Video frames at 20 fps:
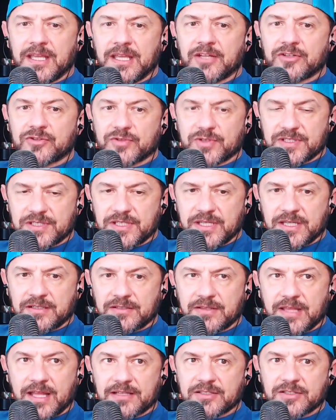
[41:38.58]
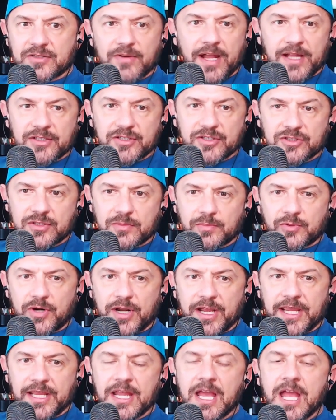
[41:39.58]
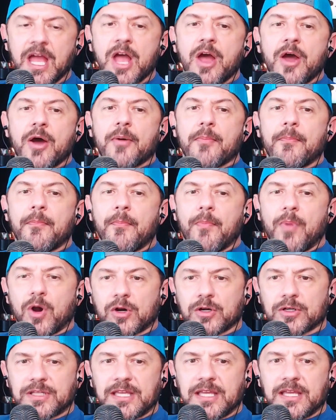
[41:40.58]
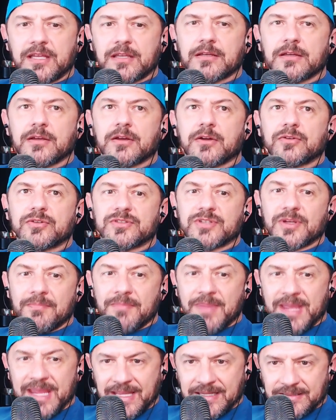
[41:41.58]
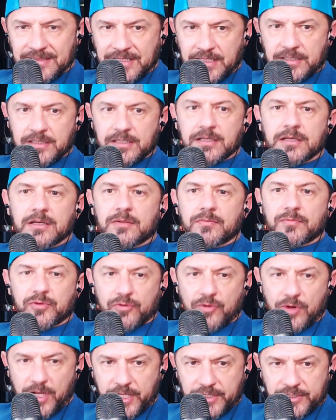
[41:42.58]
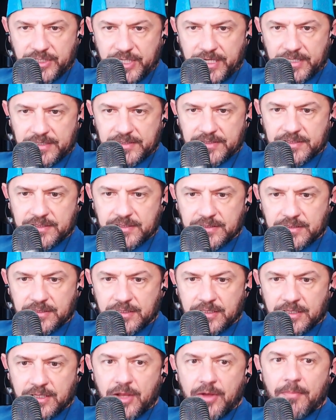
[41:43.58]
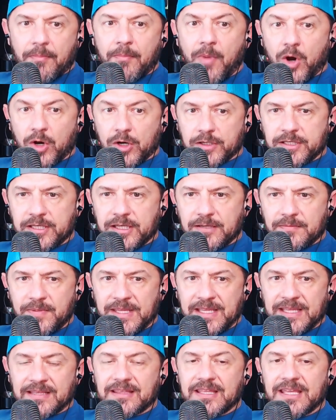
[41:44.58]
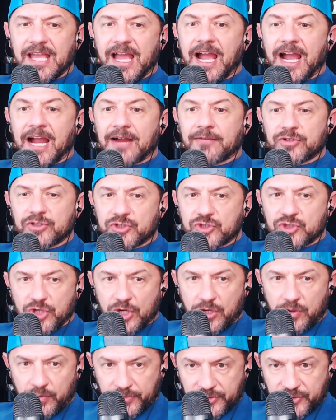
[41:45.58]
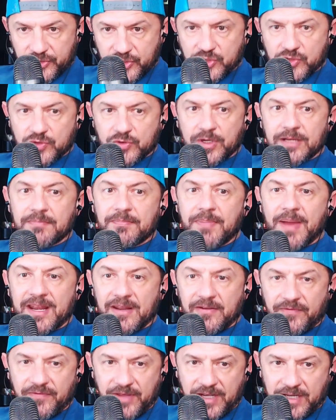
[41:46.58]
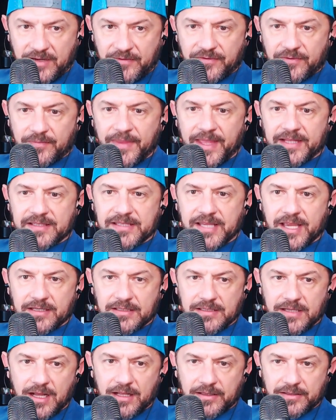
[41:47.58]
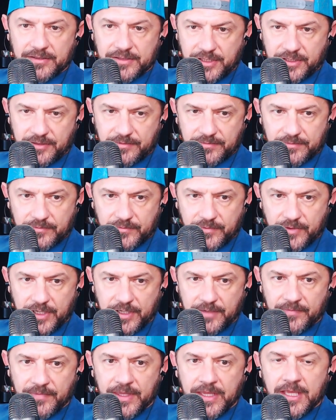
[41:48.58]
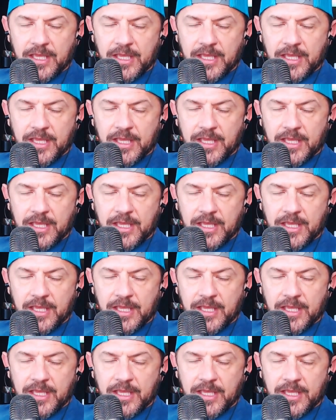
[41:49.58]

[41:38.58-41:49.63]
interesting that scratches the brain. Market demanded projects. Market being the average Joe on the street benefiting from that technology, right?